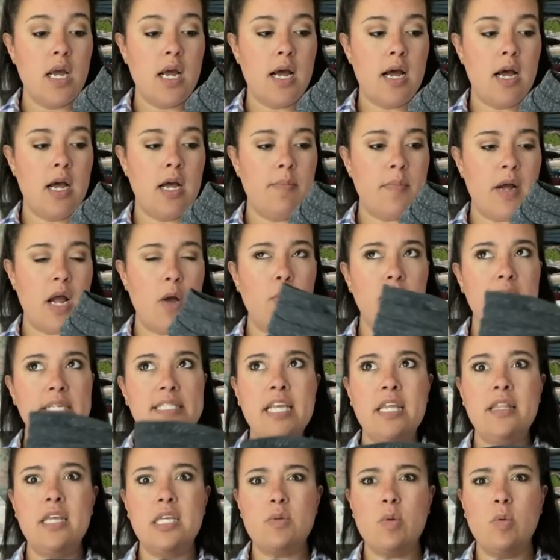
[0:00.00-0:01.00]
Um, I wanna
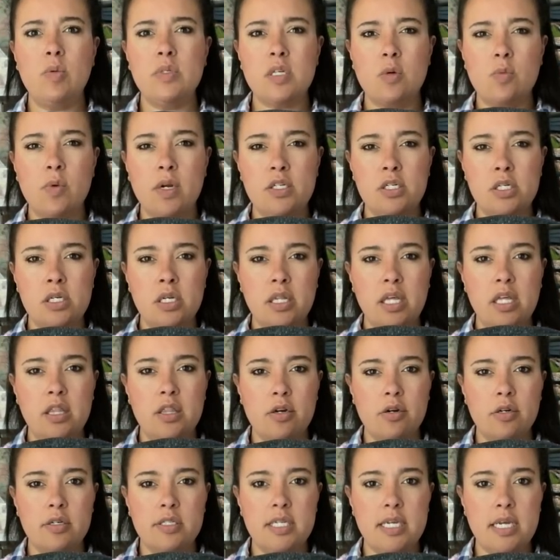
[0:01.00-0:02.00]
say this one was originally
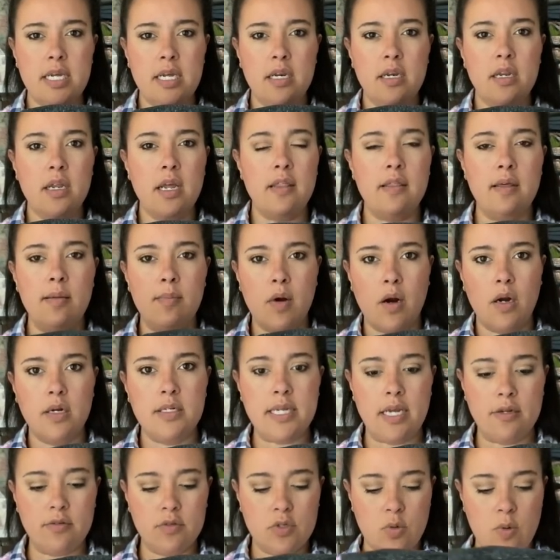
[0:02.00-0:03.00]
13 and then marked
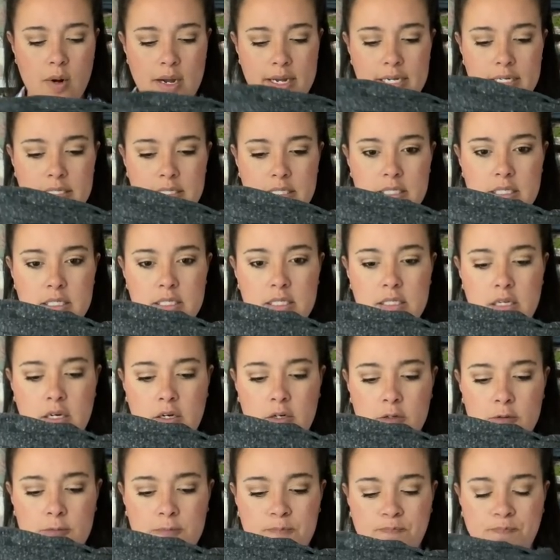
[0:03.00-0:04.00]
down twice.
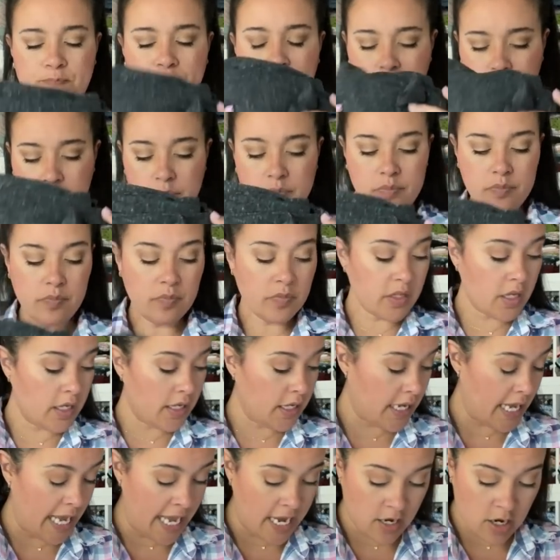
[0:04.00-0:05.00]
So
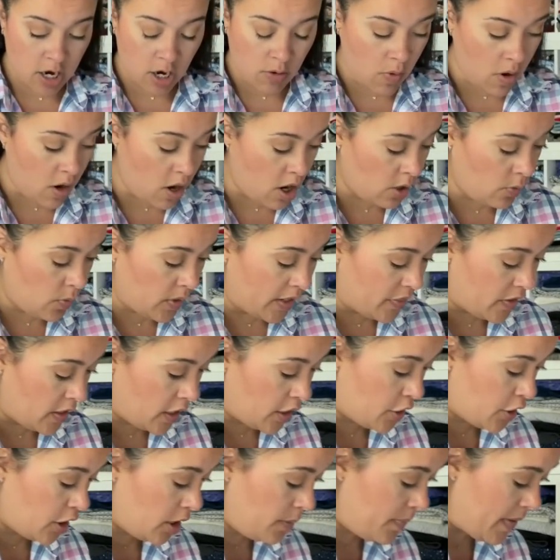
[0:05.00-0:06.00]
can't go wrong with a
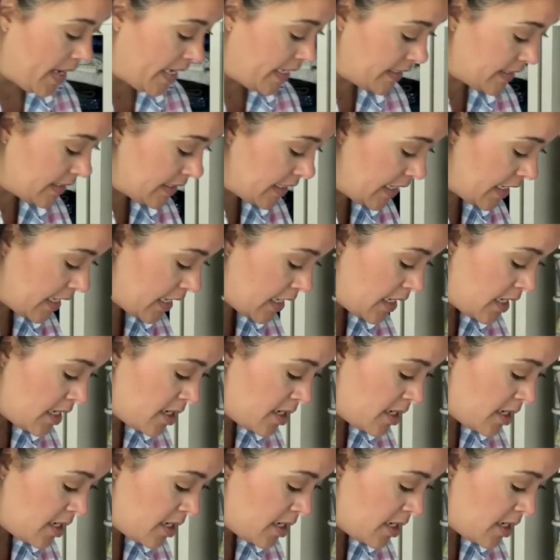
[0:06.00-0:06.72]
good basic.